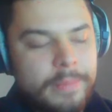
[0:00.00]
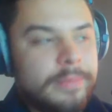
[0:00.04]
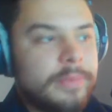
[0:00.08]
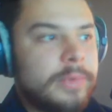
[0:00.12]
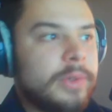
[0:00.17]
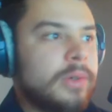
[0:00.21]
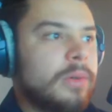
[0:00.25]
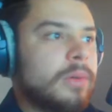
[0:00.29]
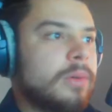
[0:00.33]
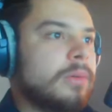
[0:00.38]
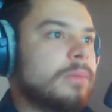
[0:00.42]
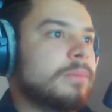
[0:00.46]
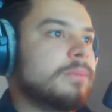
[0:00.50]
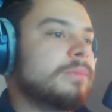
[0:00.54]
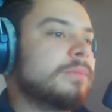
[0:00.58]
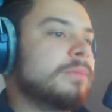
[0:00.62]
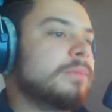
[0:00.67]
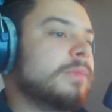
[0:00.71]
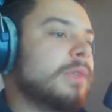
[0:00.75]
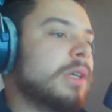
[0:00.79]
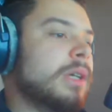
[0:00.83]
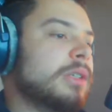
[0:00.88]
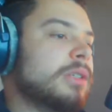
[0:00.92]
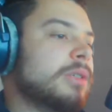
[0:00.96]
Cool.
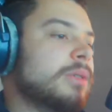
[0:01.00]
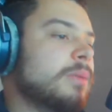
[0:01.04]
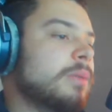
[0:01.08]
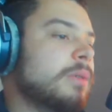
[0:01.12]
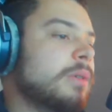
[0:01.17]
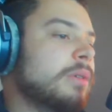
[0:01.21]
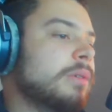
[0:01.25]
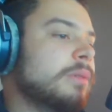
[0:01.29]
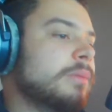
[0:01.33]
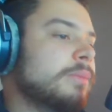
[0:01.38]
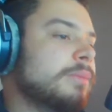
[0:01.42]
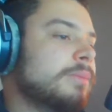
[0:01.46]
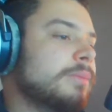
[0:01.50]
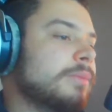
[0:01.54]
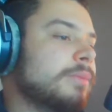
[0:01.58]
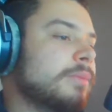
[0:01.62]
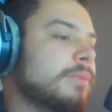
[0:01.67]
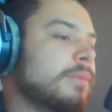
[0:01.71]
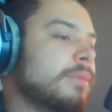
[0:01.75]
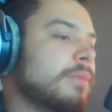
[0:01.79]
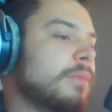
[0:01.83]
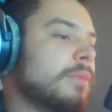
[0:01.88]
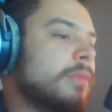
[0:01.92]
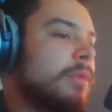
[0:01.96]
That should work.
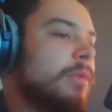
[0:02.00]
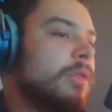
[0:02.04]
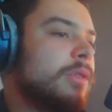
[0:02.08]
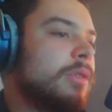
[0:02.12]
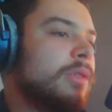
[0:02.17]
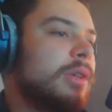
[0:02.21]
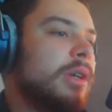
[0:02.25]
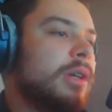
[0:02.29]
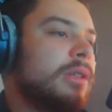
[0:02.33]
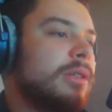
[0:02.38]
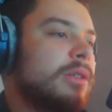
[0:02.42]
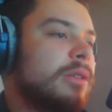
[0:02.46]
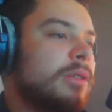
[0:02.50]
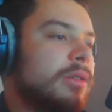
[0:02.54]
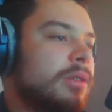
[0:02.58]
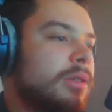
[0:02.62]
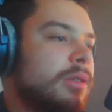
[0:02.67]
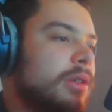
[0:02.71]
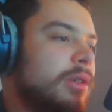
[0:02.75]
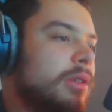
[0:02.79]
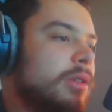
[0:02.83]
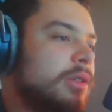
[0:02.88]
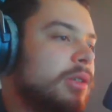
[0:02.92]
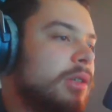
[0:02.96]
So I can still
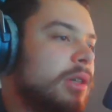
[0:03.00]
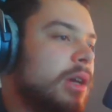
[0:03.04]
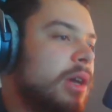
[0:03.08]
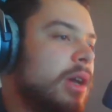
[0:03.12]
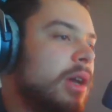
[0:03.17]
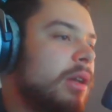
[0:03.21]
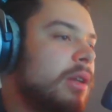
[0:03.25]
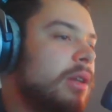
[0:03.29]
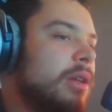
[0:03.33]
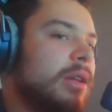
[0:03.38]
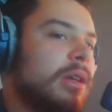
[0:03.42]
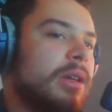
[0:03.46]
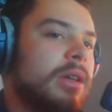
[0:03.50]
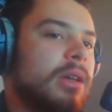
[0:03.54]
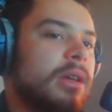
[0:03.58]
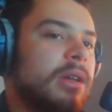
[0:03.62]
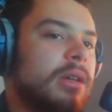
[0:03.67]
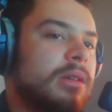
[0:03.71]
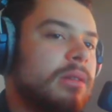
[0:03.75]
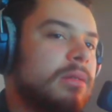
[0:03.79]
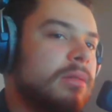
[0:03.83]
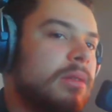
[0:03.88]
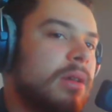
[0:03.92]
see the chat. I need to get